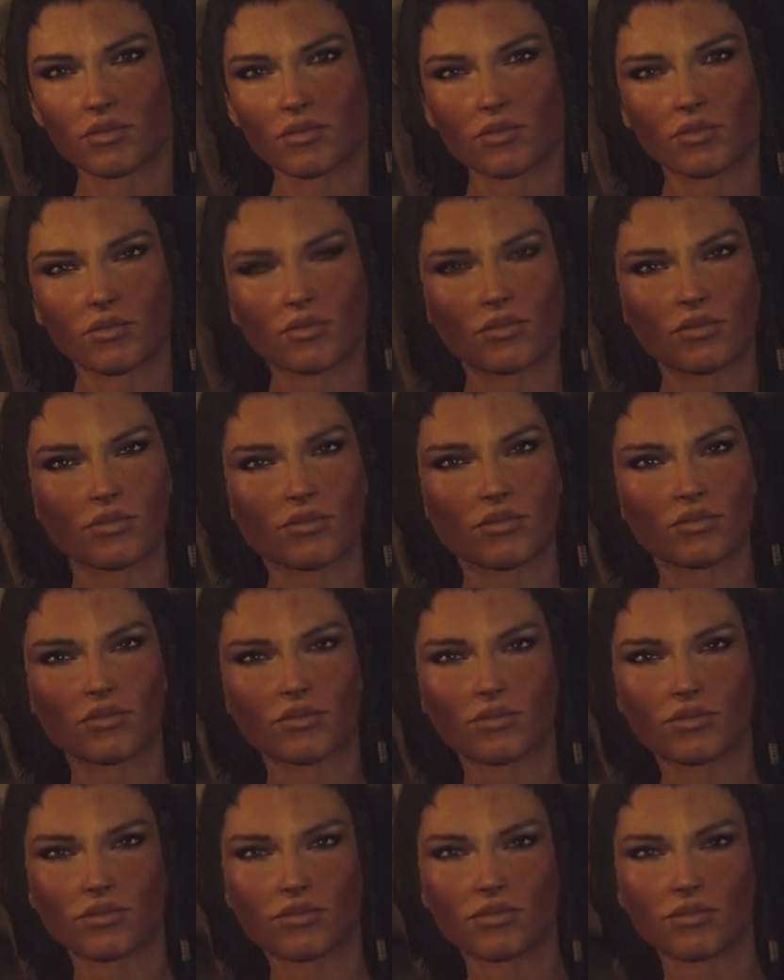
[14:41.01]

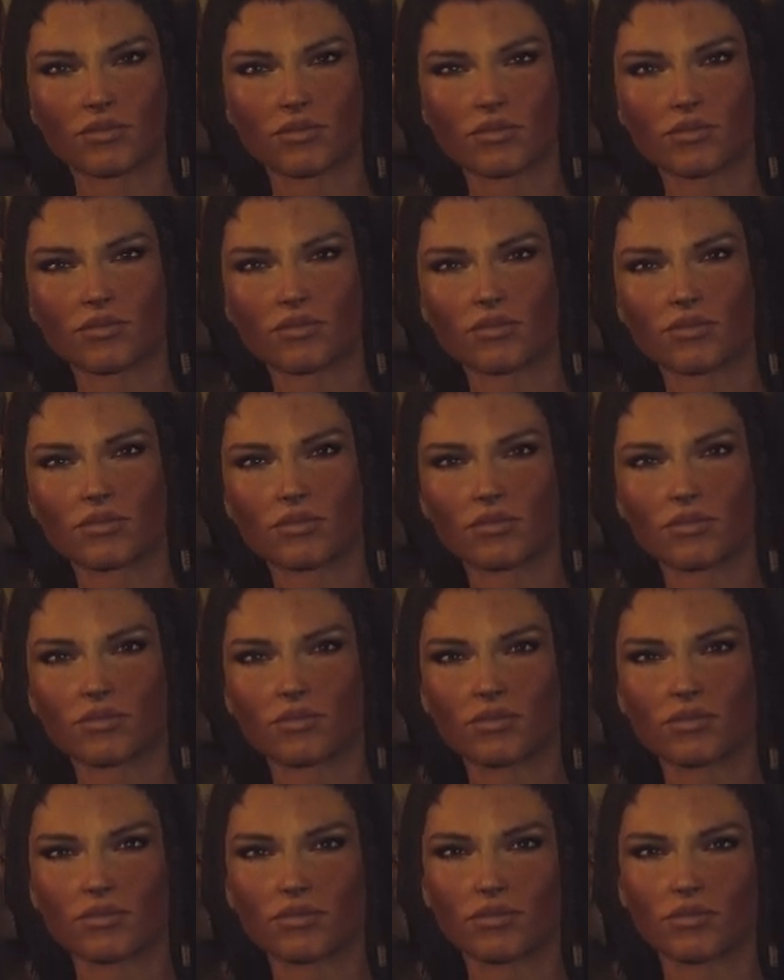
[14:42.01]

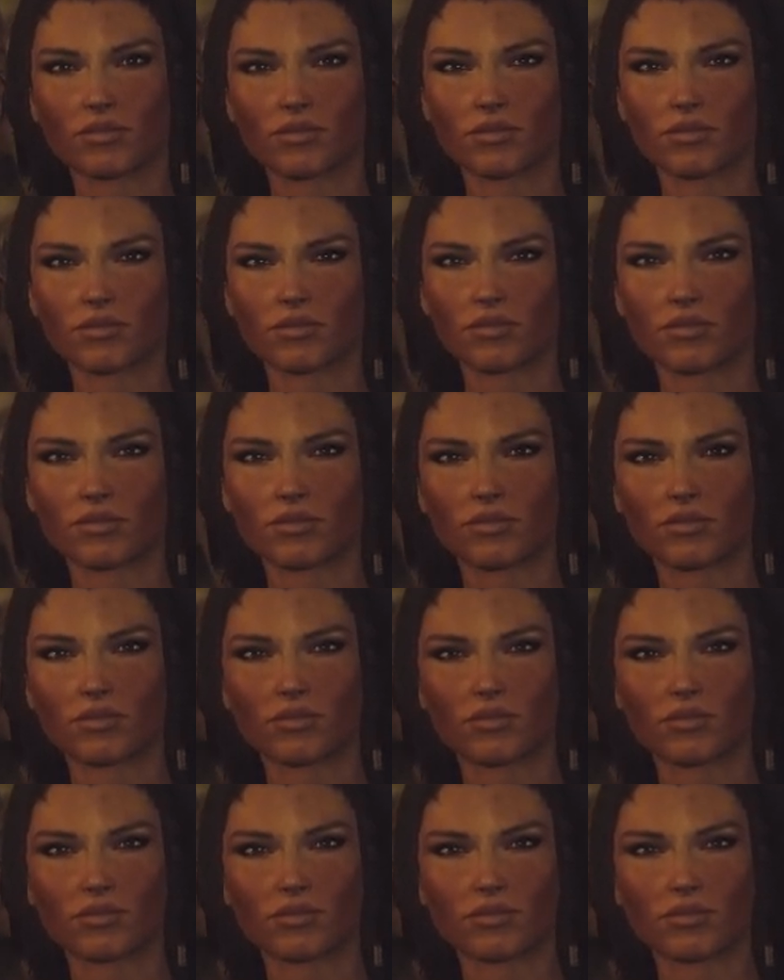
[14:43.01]

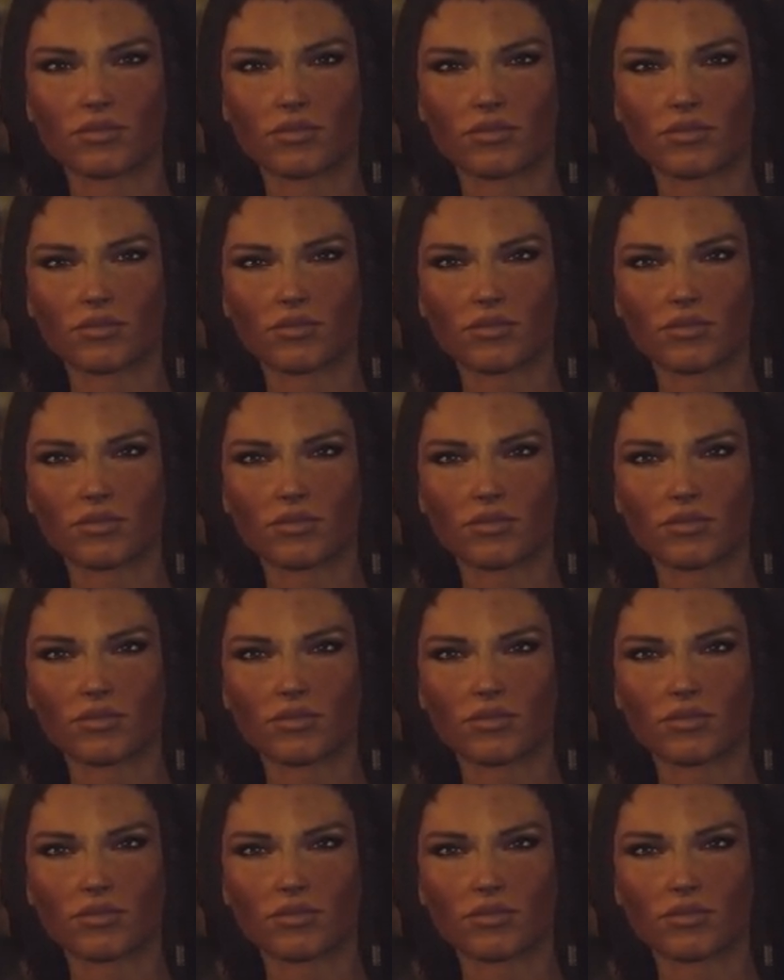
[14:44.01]
Nobody speaks.